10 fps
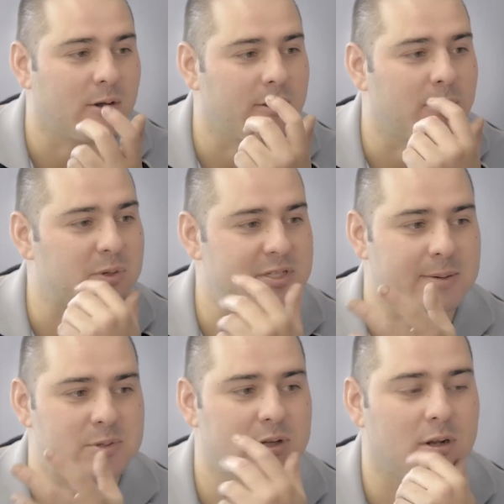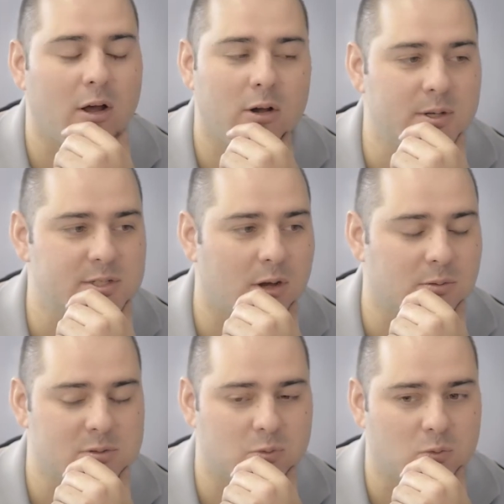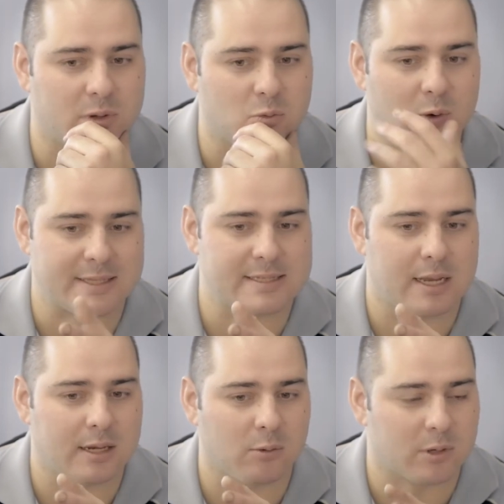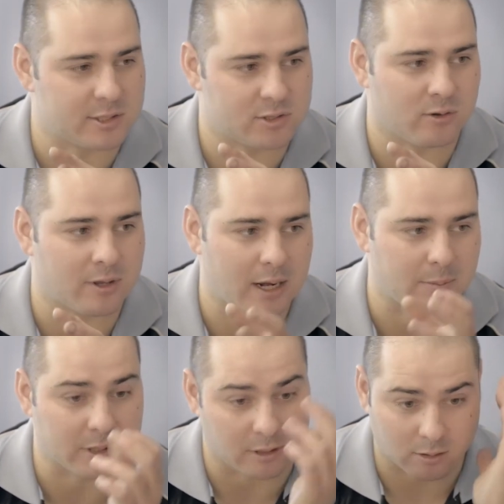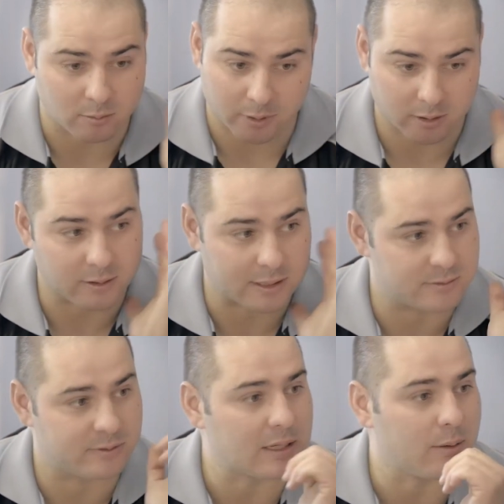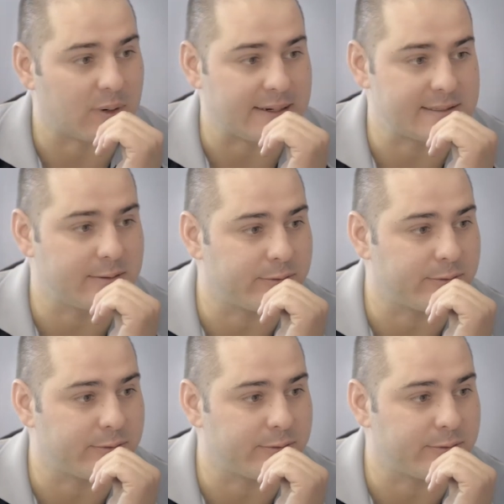the perception that I always got was with wet sanding. When I saw that, I'd be like, oh my god, that's really abrasive.